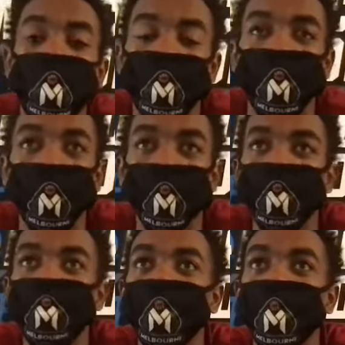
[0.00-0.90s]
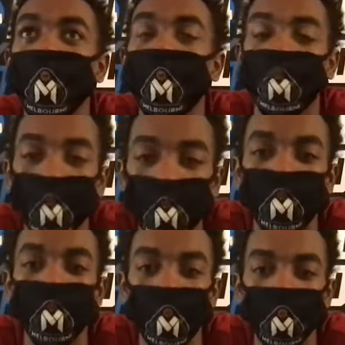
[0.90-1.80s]
And he said, I think this
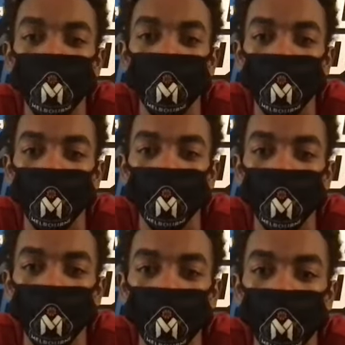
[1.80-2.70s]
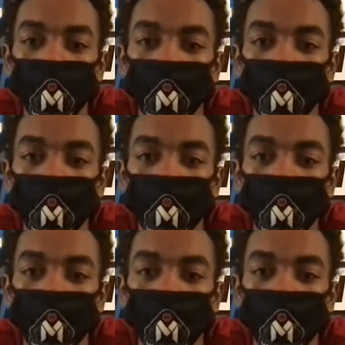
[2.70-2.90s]
is a Sweet 16 team.